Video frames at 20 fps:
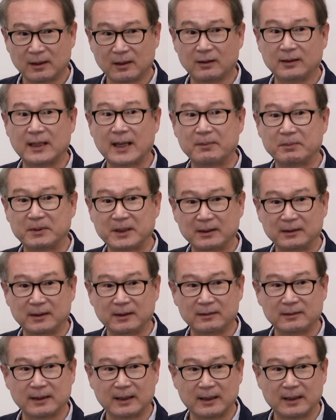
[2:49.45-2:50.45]
are adapting
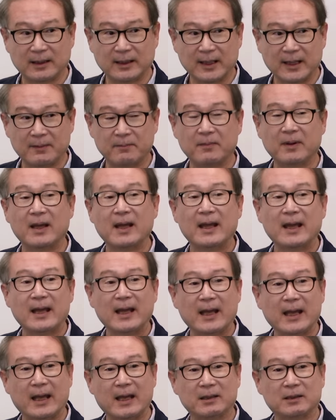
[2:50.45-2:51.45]
this LLM
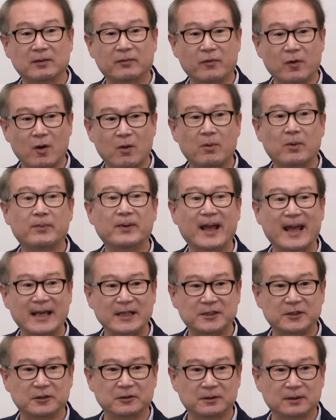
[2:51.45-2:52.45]
as a form of
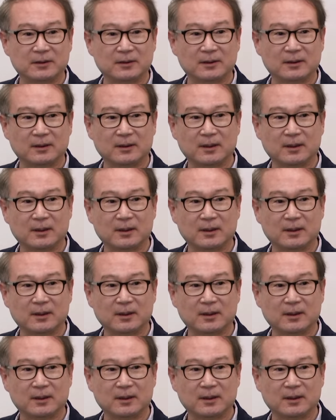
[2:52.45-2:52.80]
agent